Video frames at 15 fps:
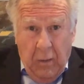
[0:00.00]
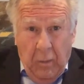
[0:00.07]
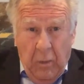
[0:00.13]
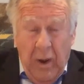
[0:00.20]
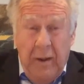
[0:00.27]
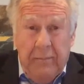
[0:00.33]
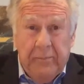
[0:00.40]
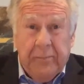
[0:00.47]

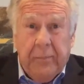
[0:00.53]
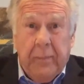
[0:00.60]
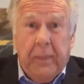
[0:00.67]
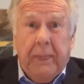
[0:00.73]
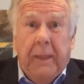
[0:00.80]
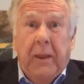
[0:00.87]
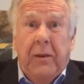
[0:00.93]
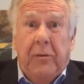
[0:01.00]
Well,
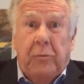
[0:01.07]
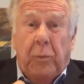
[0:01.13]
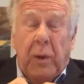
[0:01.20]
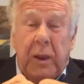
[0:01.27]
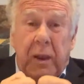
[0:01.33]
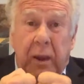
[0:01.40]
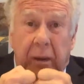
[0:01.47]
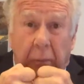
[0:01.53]
as
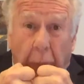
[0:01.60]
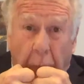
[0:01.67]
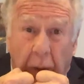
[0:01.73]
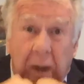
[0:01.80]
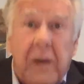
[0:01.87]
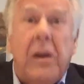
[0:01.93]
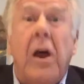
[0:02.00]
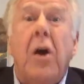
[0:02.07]
we
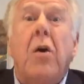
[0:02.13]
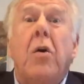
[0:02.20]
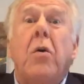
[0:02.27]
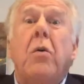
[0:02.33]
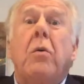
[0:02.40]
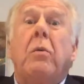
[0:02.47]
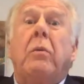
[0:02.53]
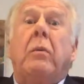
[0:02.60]

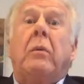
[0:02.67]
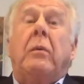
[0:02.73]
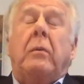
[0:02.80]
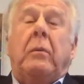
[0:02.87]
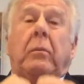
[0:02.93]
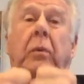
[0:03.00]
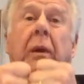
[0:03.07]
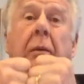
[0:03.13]
know,
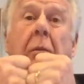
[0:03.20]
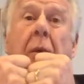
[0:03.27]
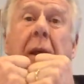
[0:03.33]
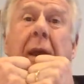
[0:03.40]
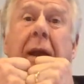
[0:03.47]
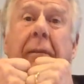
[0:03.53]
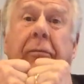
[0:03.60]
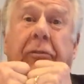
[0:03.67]
we
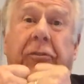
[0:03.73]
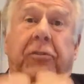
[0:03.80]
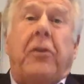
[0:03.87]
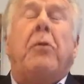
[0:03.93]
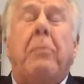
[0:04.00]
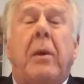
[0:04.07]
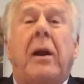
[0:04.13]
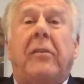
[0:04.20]
have
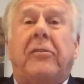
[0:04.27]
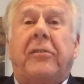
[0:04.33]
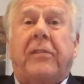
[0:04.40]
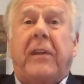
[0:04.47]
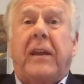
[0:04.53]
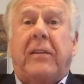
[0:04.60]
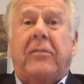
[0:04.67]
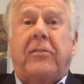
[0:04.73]
so much
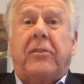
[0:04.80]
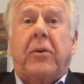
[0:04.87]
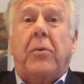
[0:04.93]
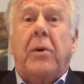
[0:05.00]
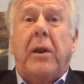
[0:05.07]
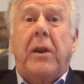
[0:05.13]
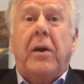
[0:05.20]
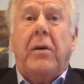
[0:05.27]
that's
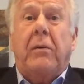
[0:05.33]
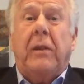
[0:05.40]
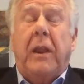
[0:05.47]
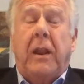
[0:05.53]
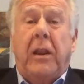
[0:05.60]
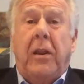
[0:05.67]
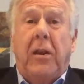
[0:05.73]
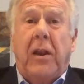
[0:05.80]
going on in
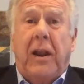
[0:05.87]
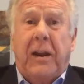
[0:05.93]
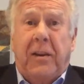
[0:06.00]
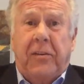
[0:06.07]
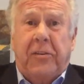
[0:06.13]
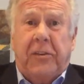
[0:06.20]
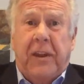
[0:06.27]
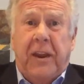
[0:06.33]
the United
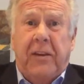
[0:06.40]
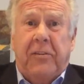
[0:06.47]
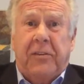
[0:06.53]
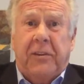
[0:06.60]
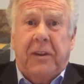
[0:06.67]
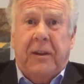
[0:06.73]
States